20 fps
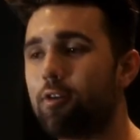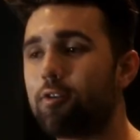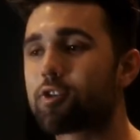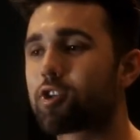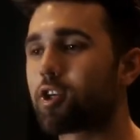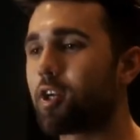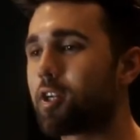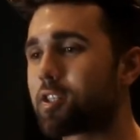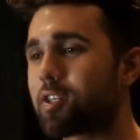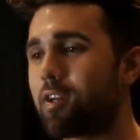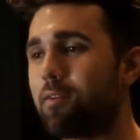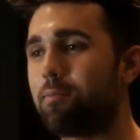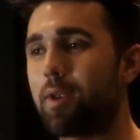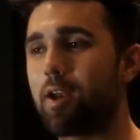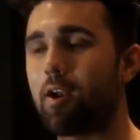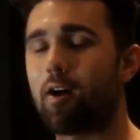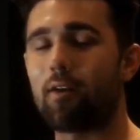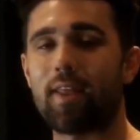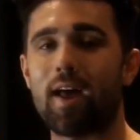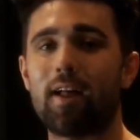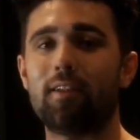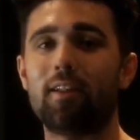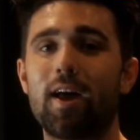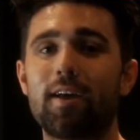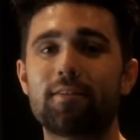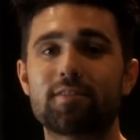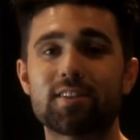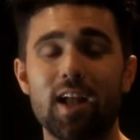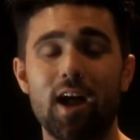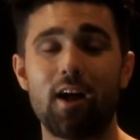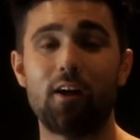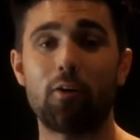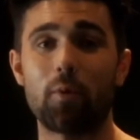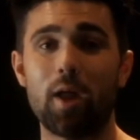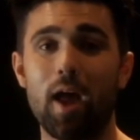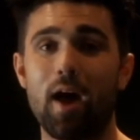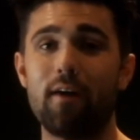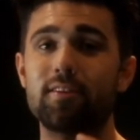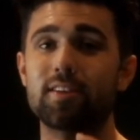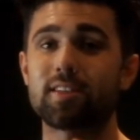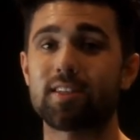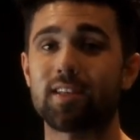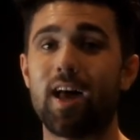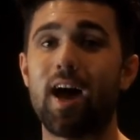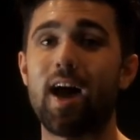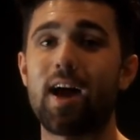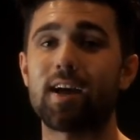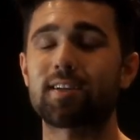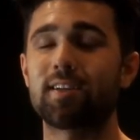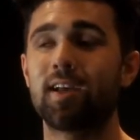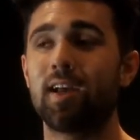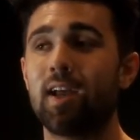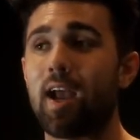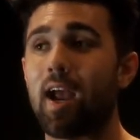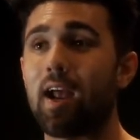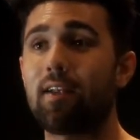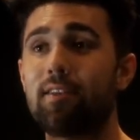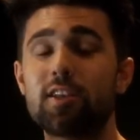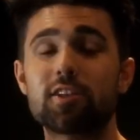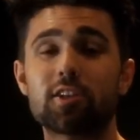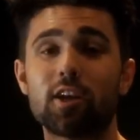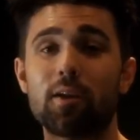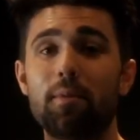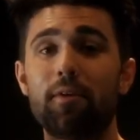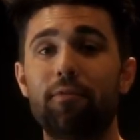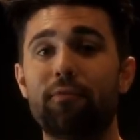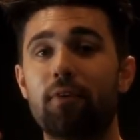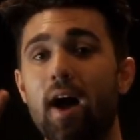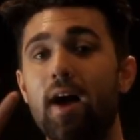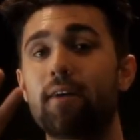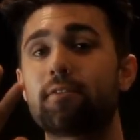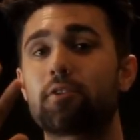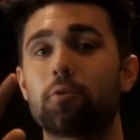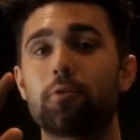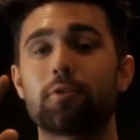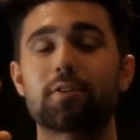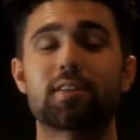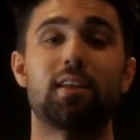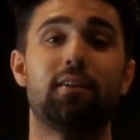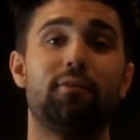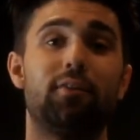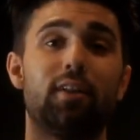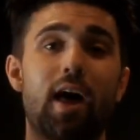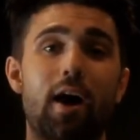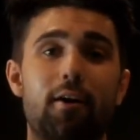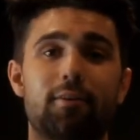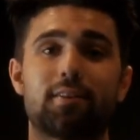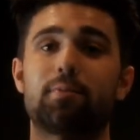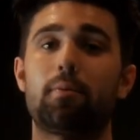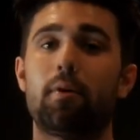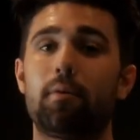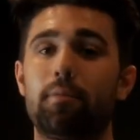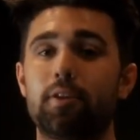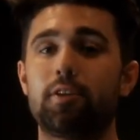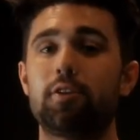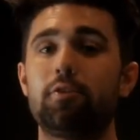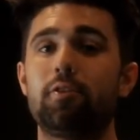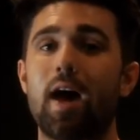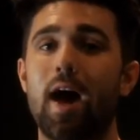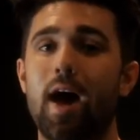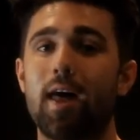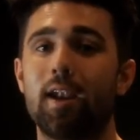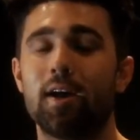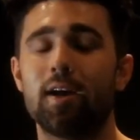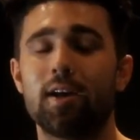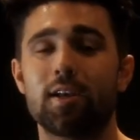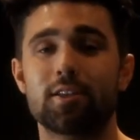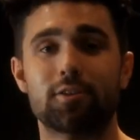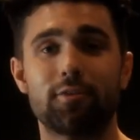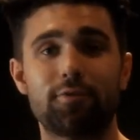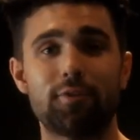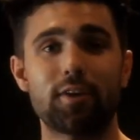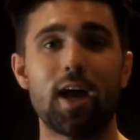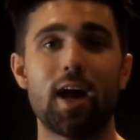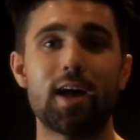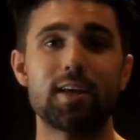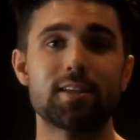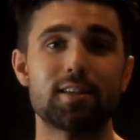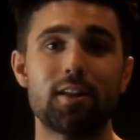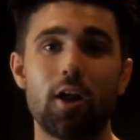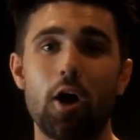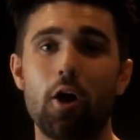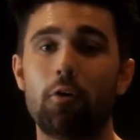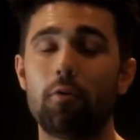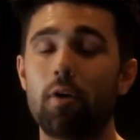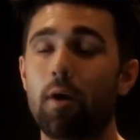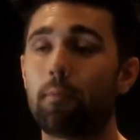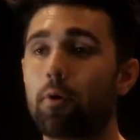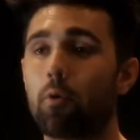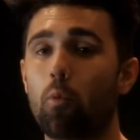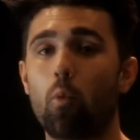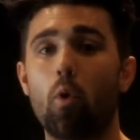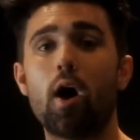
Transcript: our nutrition, being on that lifestyle, and we haven't slacked. And these are gonna be 5 tools that have allowed us to be able to do that. So if you guys know, number